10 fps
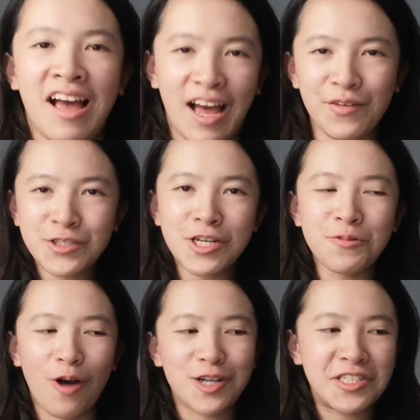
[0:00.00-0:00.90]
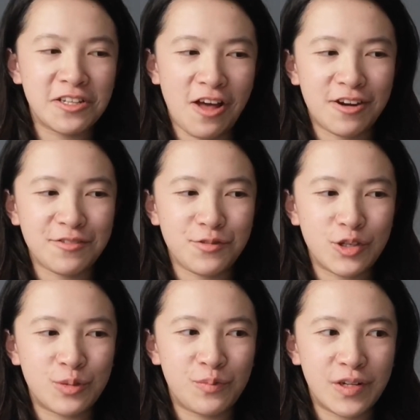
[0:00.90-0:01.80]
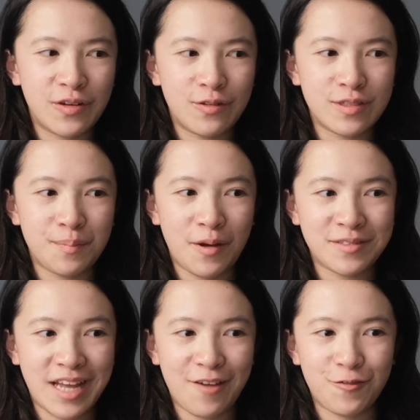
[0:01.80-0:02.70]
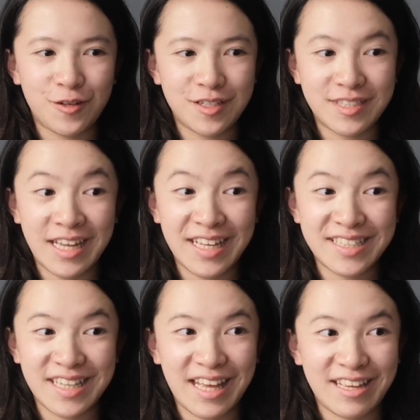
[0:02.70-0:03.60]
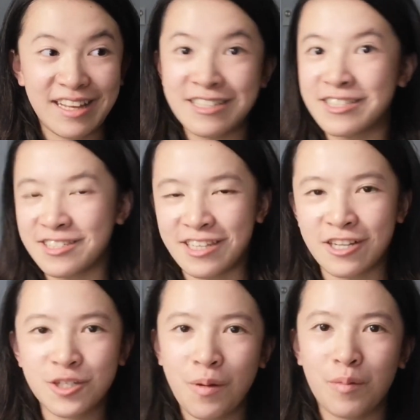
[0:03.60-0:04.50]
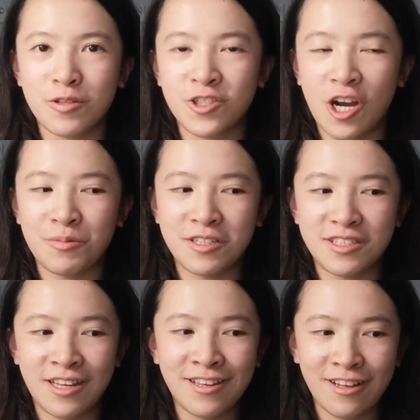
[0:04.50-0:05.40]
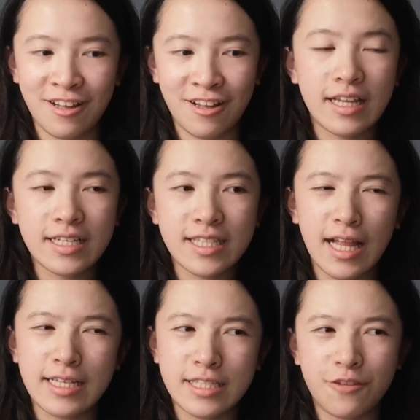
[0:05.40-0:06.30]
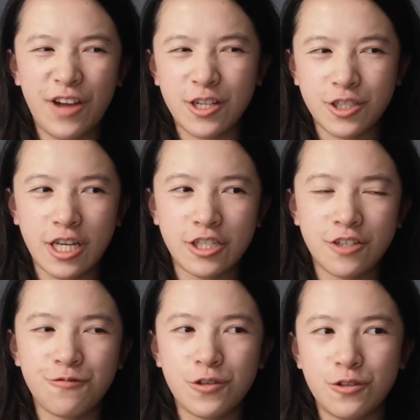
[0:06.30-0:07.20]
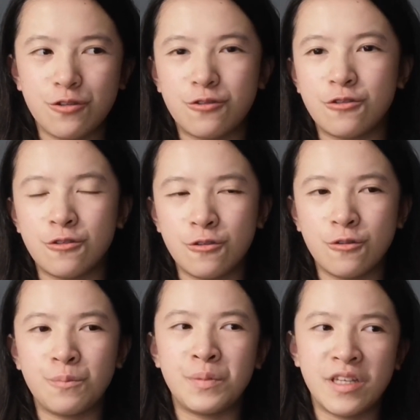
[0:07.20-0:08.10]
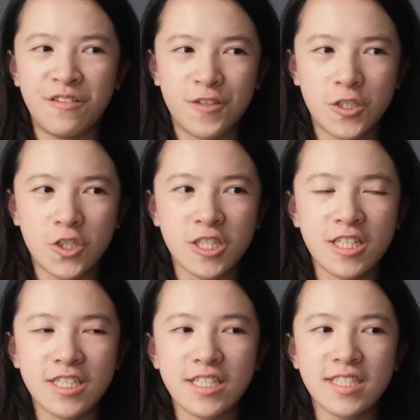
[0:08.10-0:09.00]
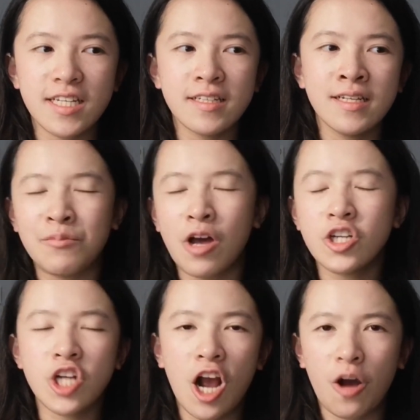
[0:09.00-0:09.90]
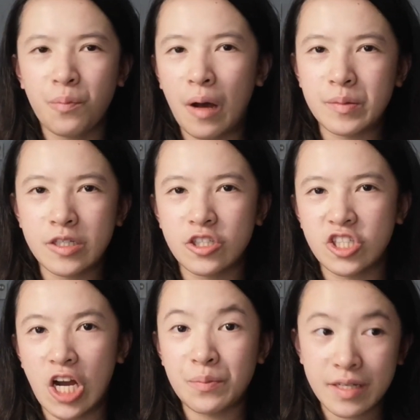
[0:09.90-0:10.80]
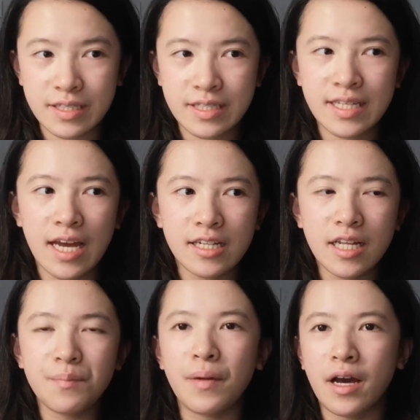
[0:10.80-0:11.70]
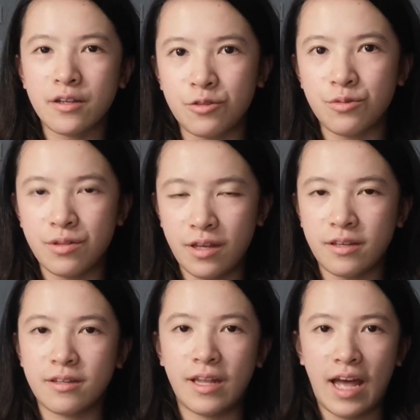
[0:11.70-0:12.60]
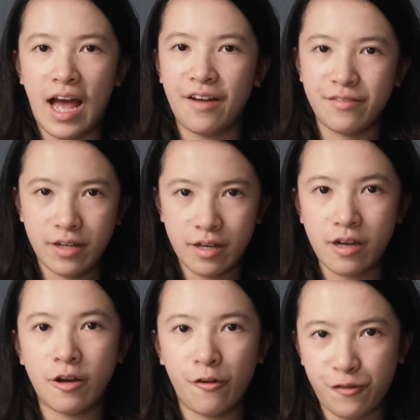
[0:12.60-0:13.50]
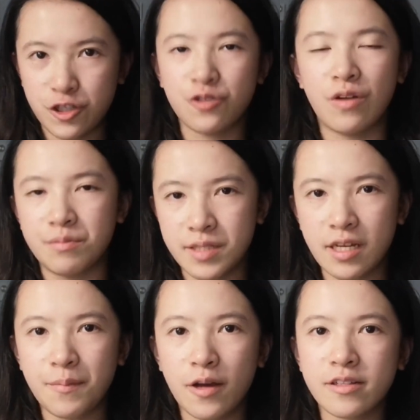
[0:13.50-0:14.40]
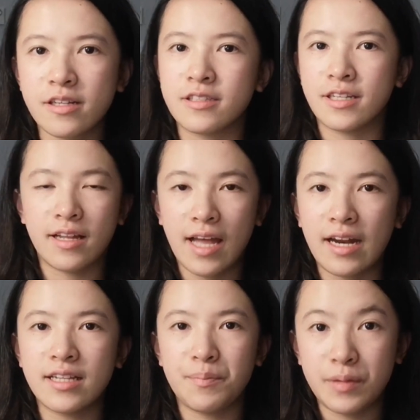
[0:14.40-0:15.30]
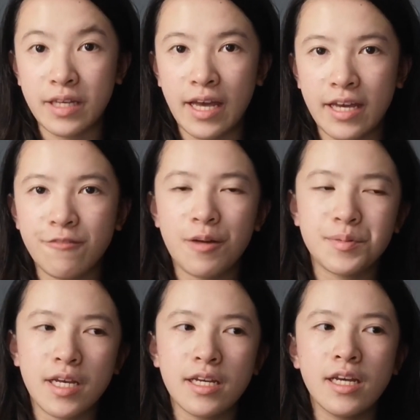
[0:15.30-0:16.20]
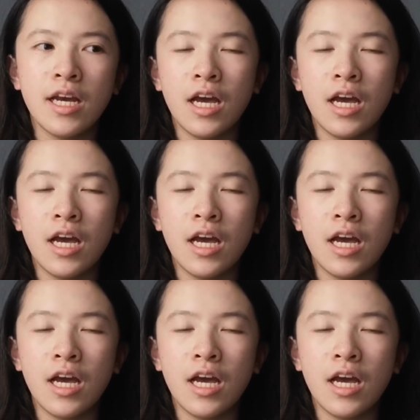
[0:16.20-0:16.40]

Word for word: I've actually watched a lot of YouTube videos about that from the States. Like, it's such a popular job in the state. It takes less year of education for you to be a physician assistant. I'm not sure how popular the job is in Canada, but I do think they have an official website about that, the Canada P A website.